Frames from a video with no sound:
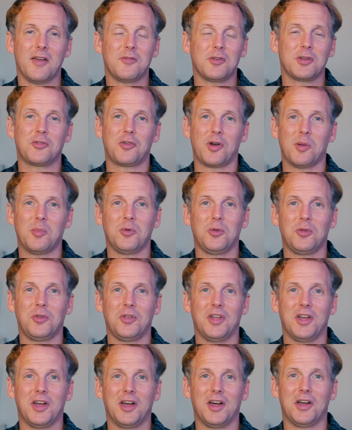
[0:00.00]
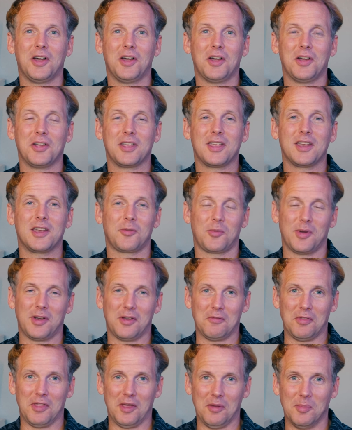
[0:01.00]
having trouble uh, getting rid
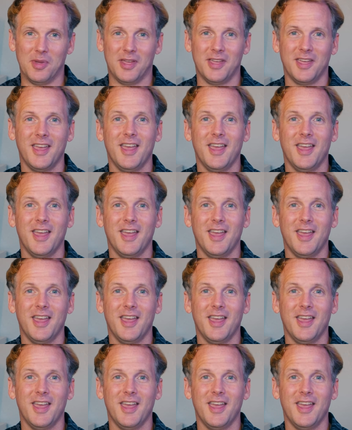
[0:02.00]
of them.